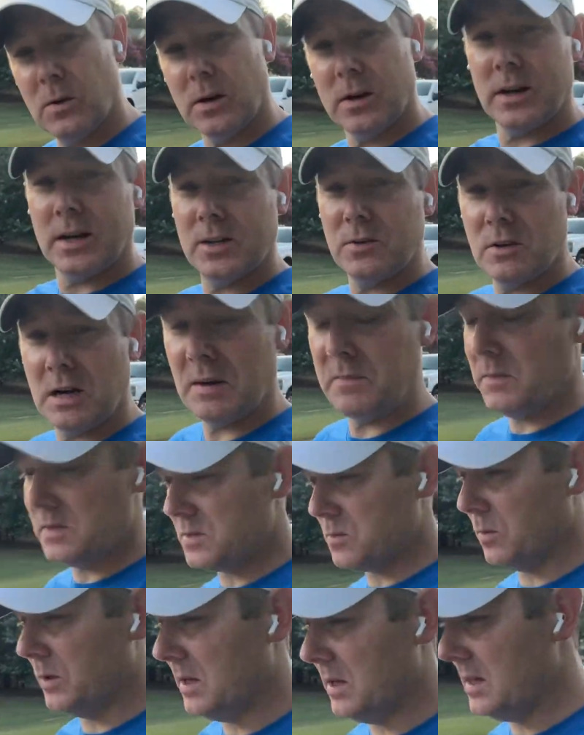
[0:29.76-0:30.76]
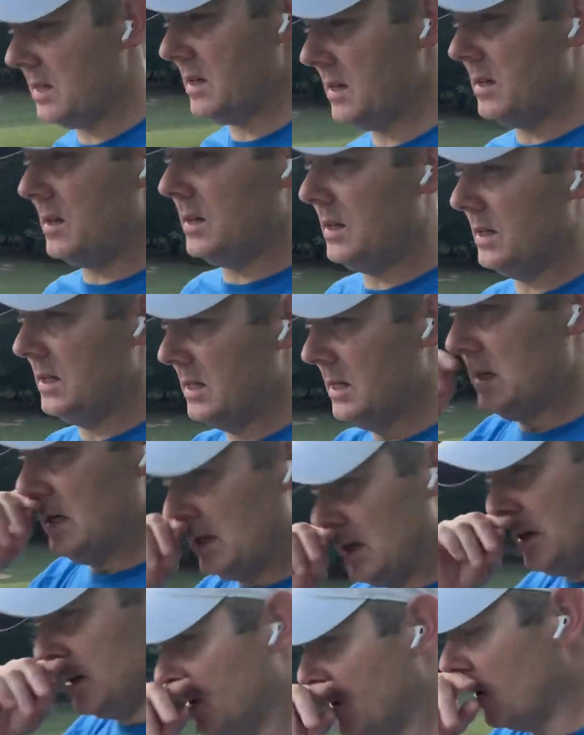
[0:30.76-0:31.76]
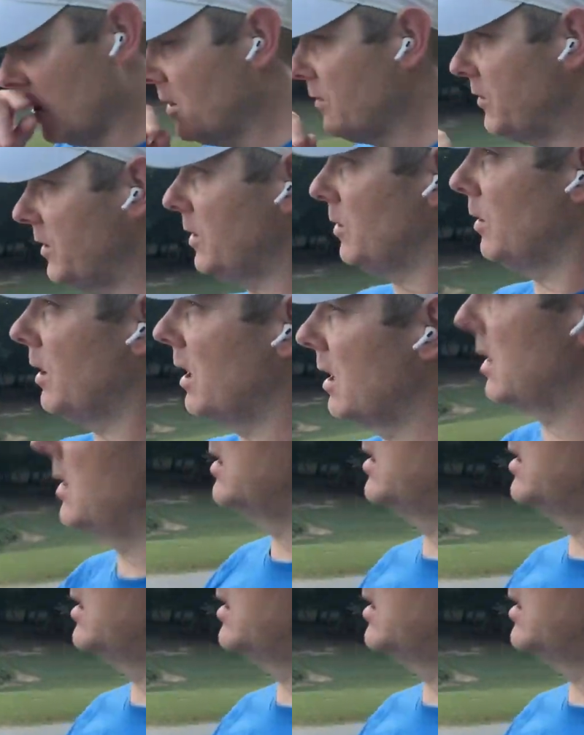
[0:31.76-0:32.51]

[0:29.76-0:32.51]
one I brought this weekend. Or if you want to